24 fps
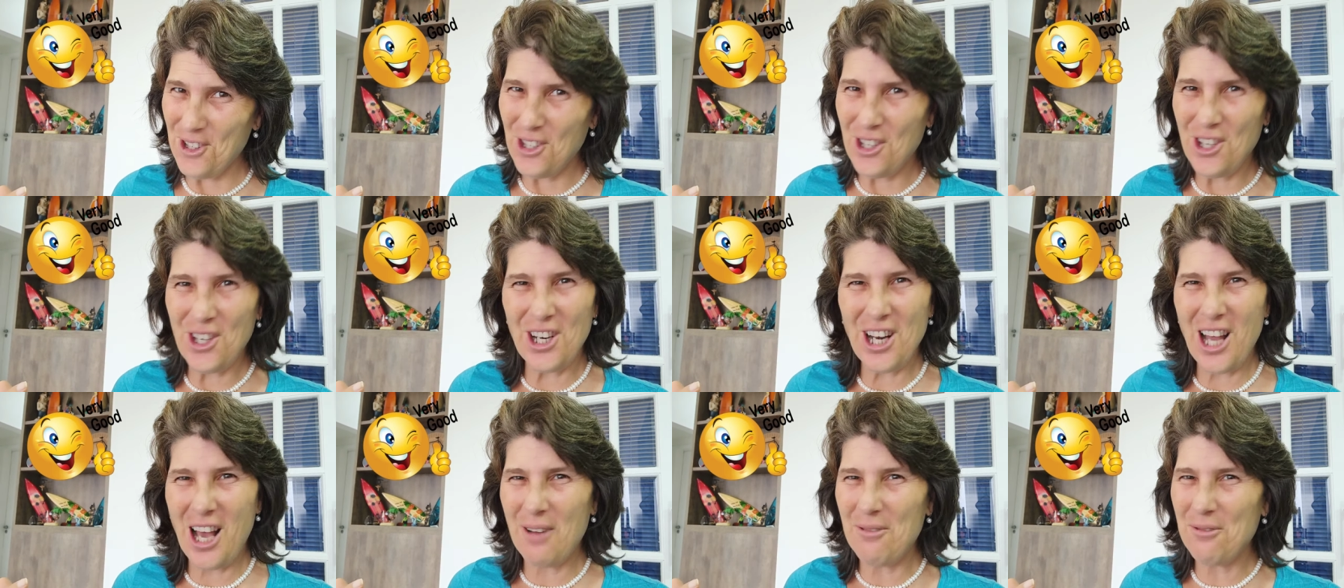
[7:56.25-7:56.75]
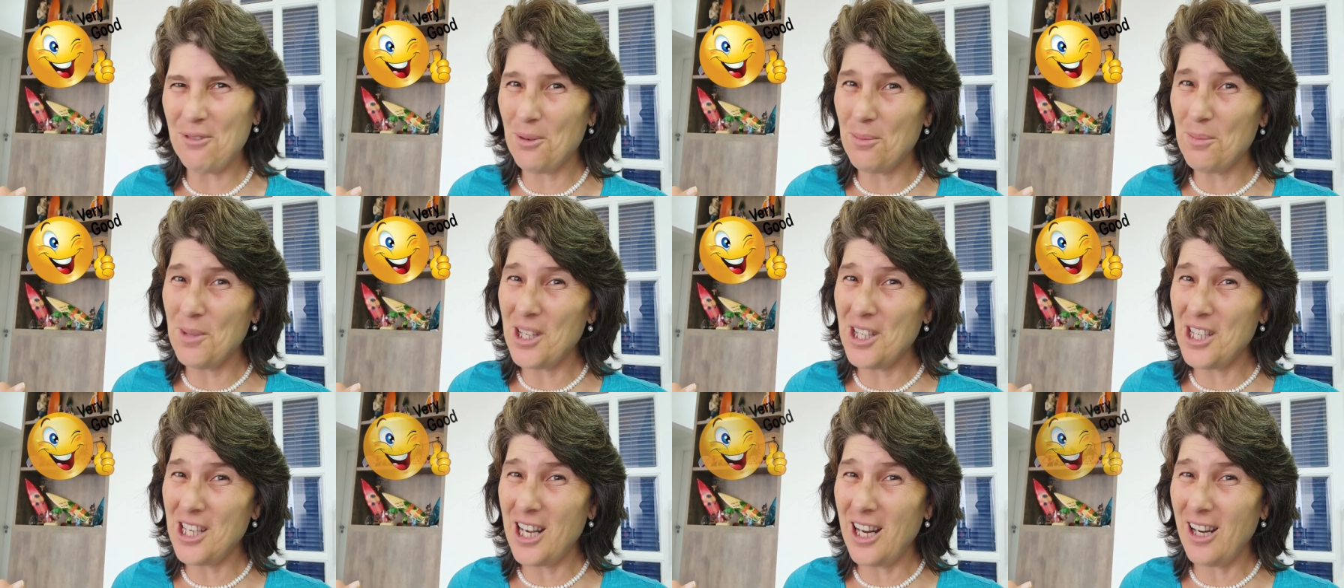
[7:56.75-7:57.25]
you're not
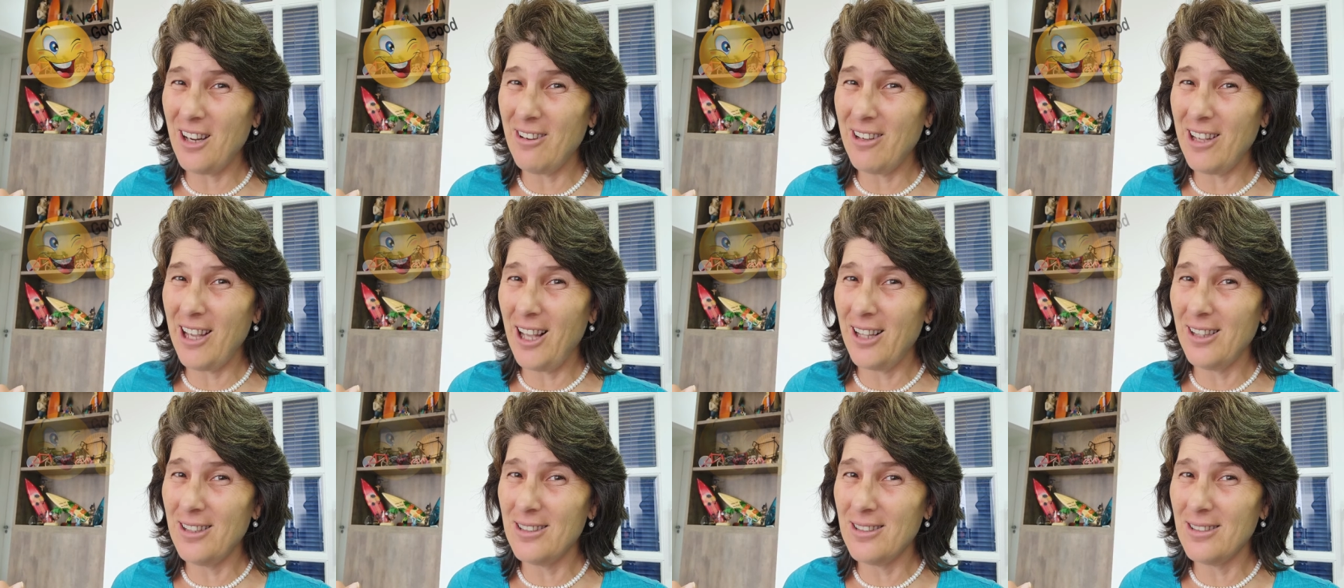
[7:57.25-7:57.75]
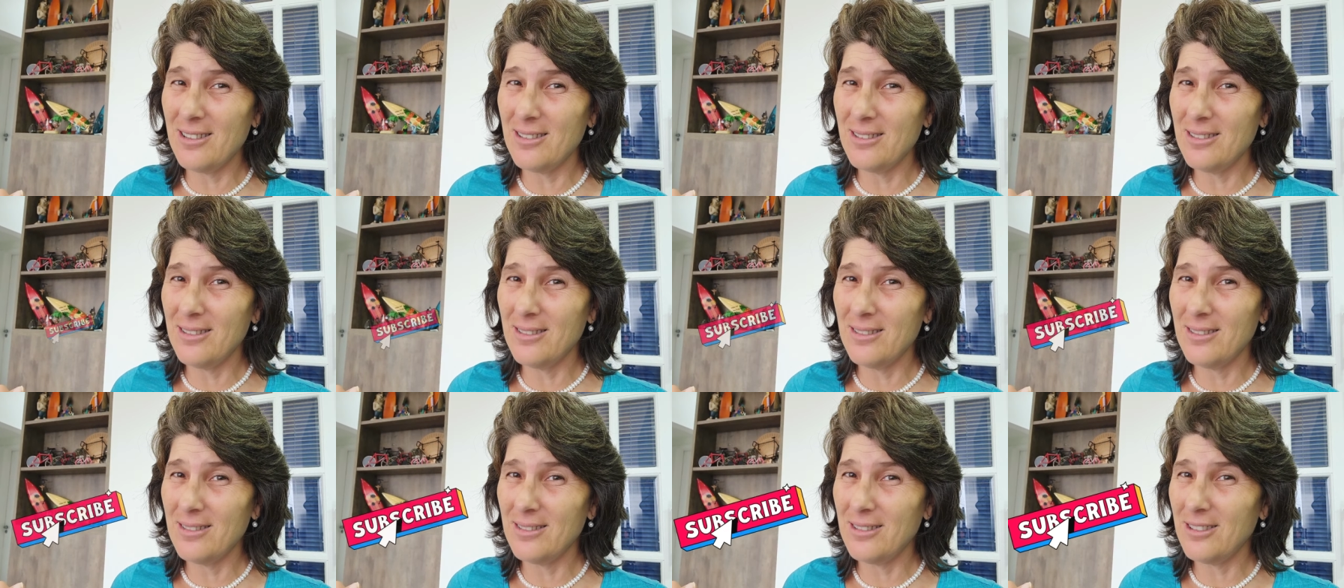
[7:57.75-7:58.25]
from the channel yet,
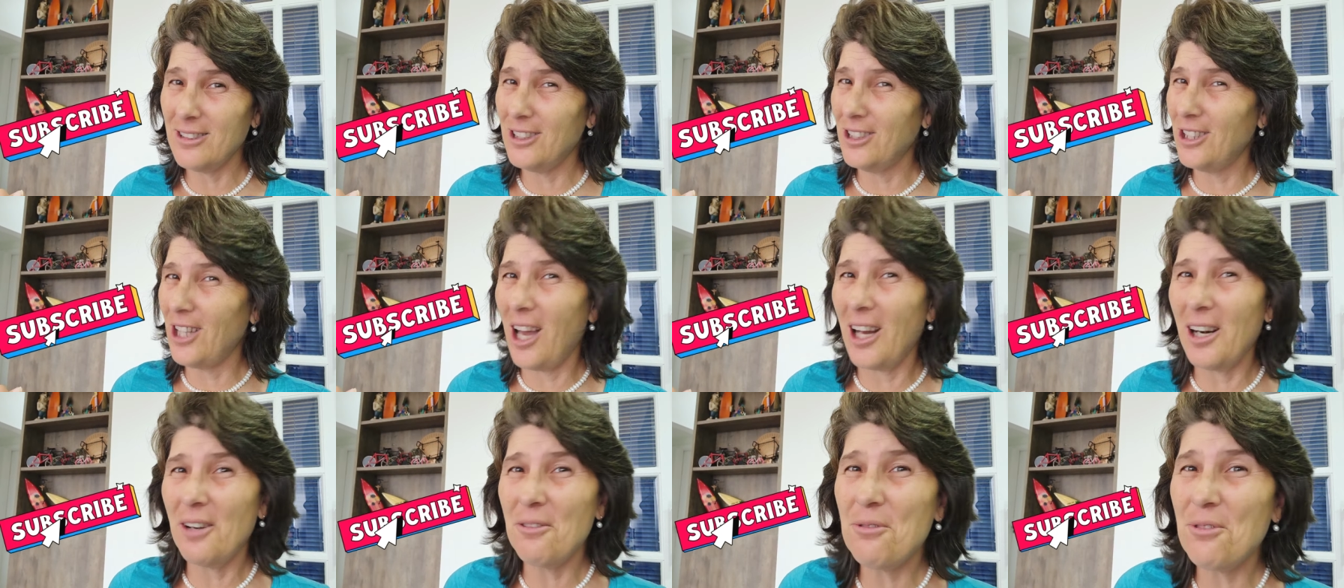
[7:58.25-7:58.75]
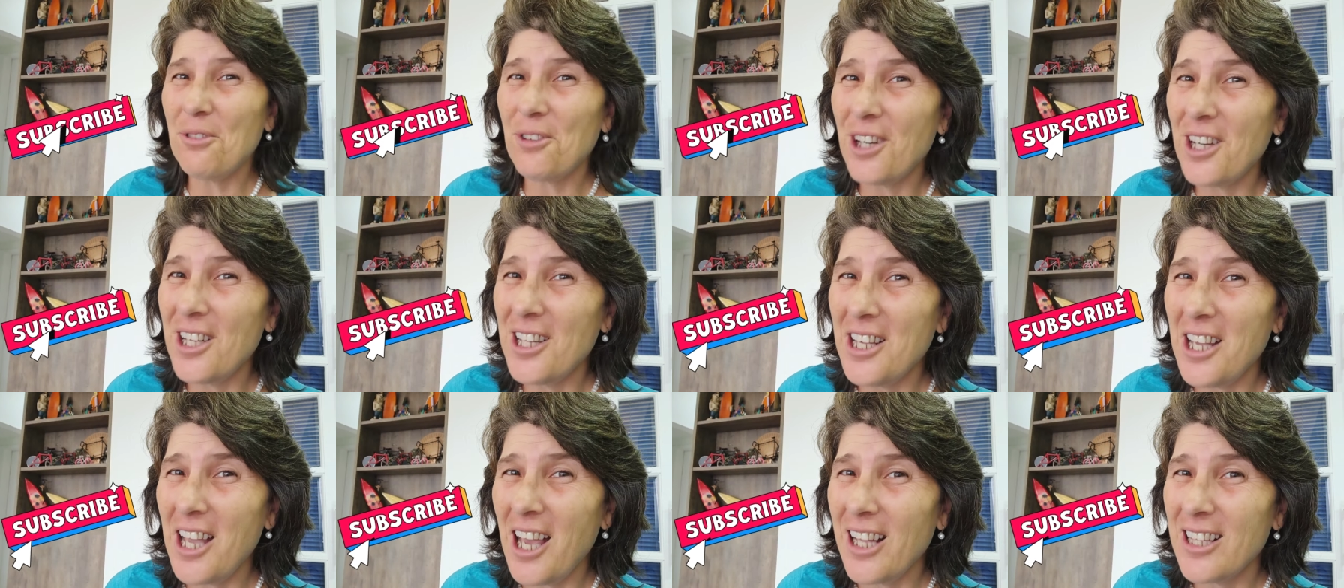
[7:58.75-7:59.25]
not a
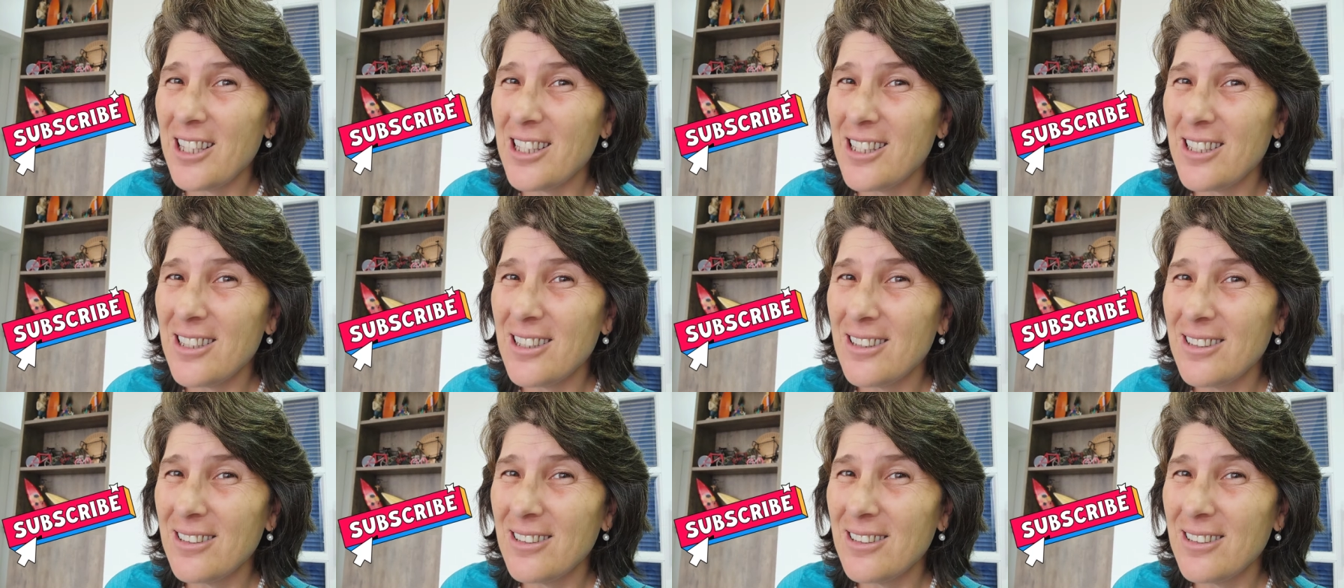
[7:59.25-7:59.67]
friend yet,